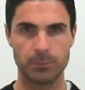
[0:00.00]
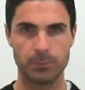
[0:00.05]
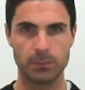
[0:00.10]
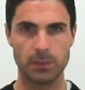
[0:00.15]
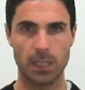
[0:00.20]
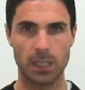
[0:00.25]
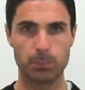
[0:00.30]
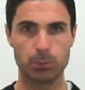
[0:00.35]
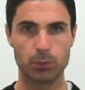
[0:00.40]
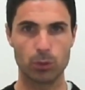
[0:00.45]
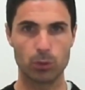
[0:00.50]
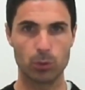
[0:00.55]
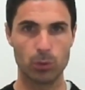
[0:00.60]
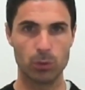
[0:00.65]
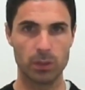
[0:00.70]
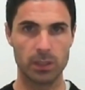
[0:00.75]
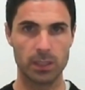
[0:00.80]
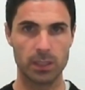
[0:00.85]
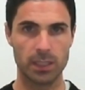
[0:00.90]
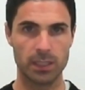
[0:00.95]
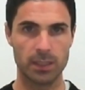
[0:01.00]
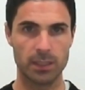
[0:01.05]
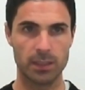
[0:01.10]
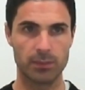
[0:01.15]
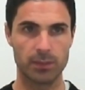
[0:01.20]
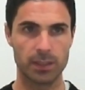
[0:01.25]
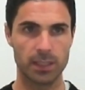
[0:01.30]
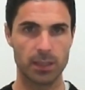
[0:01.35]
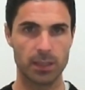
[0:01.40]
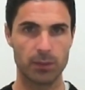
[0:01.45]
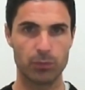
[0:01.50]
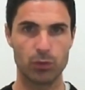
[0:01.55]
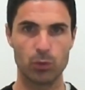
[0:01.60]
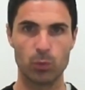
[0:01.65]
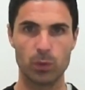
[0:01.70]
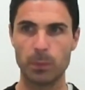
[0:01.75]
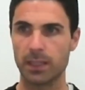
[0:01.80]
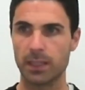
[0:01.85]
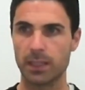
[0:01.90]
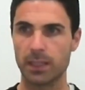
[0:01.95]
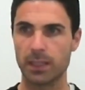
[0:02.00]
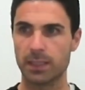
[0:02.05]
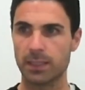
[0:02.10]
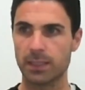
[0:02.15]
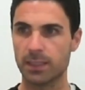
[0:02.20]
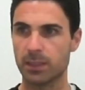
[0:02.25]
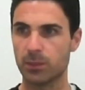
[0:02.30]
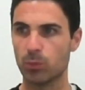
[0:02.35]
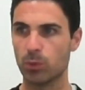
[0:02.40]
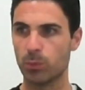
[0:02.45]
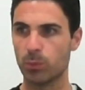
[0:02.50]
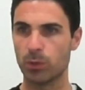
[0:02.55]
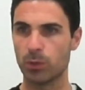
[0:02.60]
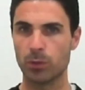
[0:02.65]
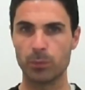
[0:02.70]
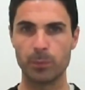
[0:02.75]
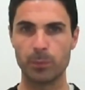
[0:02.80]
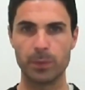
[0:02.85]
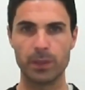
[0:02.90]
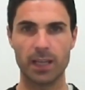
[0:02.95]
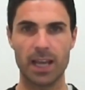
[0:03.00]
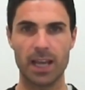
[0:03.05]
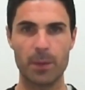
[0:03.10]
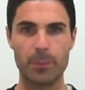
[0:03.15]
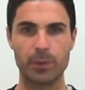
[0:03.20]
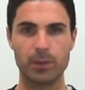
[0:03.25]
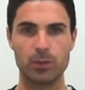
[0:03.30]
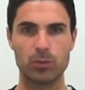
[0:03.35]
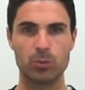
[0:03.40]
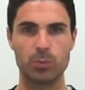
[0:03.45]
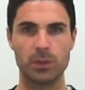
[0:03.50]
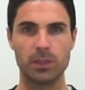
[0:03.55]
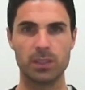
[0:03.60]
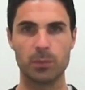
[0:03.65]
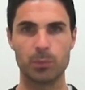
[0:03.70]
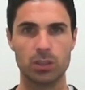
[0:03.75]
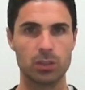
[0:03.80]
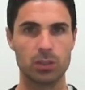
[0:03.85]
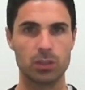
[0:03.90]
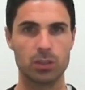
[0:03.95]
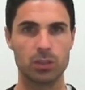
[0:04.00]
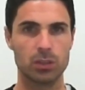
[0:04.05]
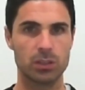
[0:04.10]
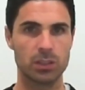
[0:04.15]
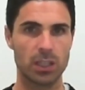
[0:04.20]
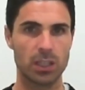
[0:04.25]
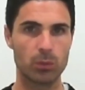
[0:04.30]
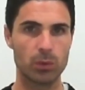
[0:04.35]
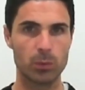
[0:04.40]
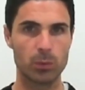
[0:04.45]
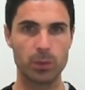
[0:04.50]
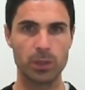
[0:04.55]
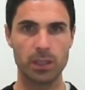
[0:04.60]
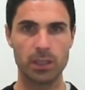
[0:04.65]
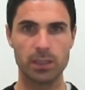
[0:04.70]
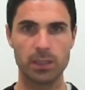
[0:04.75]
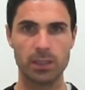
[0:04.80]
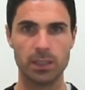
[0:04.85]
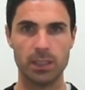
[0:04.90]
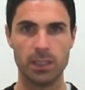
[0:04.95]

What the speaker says: Absolutely, and I think a few weeks back we would have been happy to be in the position that where we are,